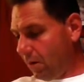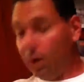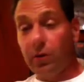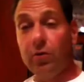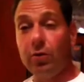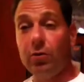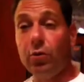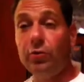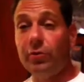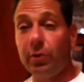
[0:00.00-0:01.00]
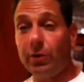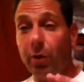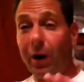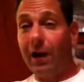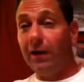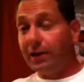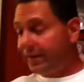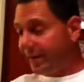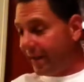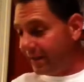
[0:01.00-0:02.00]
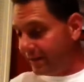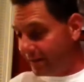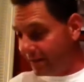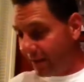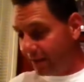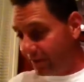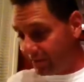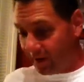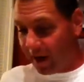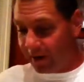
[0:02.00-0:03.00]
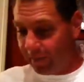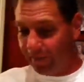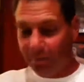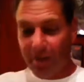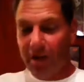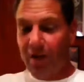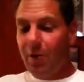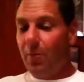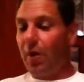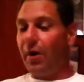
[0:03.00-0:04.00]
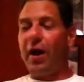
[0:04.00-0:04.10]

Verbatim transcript: a little loose with quality standards that to sign them. But